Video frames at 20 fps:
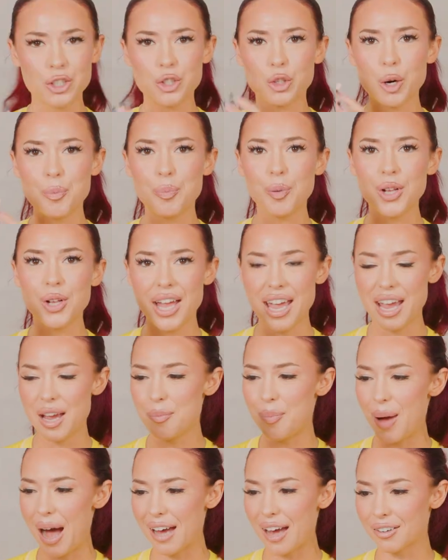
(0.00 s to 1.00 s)

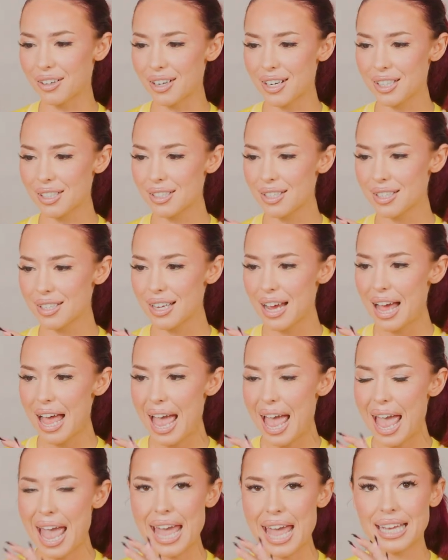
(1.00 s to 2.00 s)
AAA batteries.
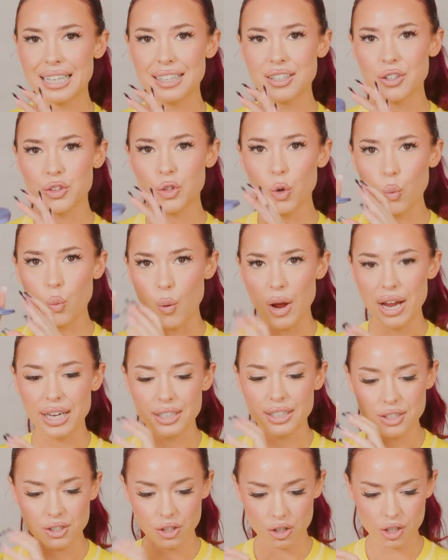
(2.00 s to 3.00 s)
And the way
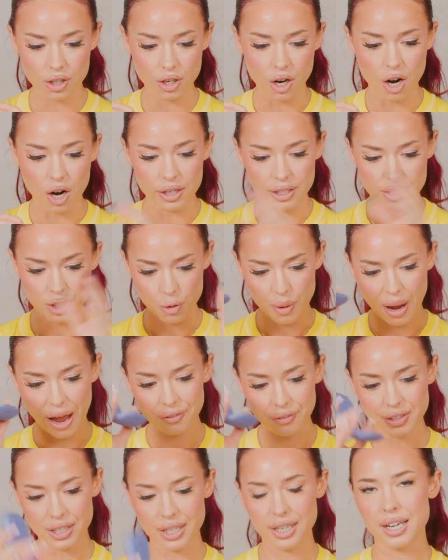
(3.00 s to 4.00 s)
to turn it on is you
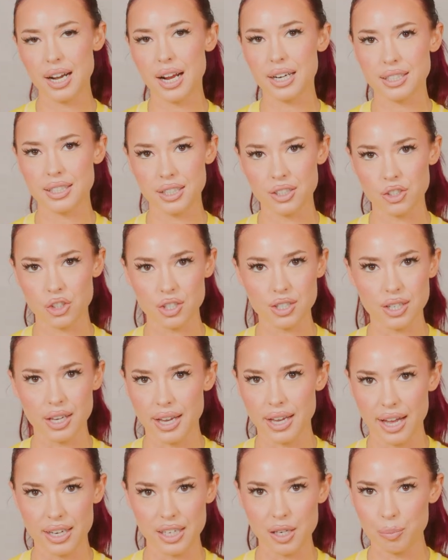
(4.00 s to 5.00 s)
have to connect it just
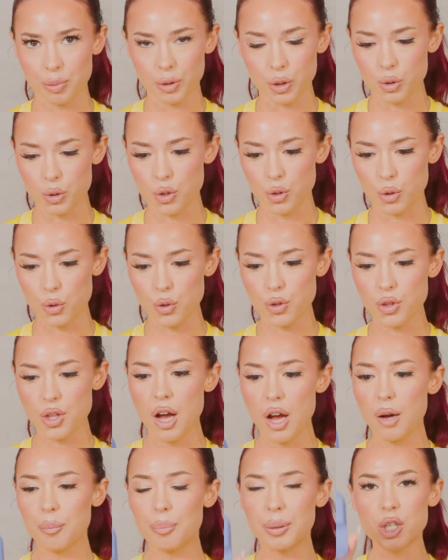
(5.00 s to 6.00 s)
like any Bluetooth,
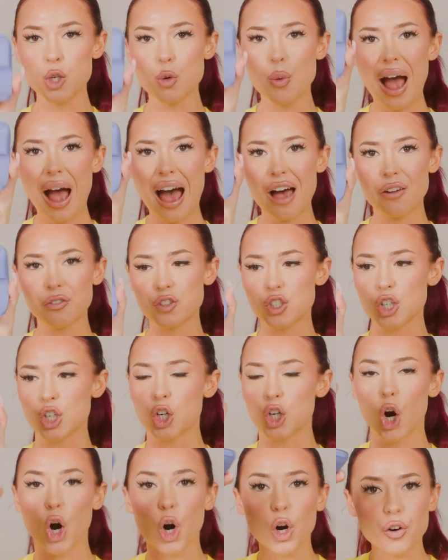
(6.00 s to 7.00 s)
but you have to
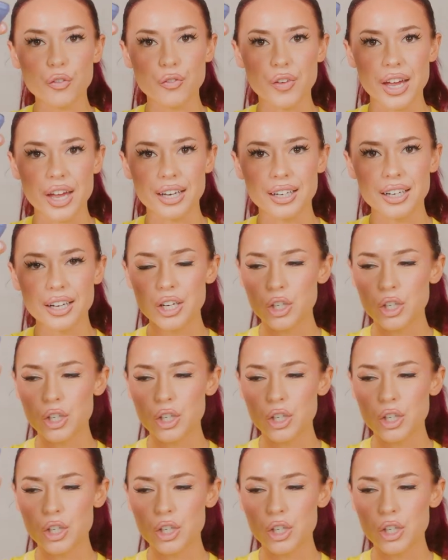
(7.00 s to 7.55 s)
curve it.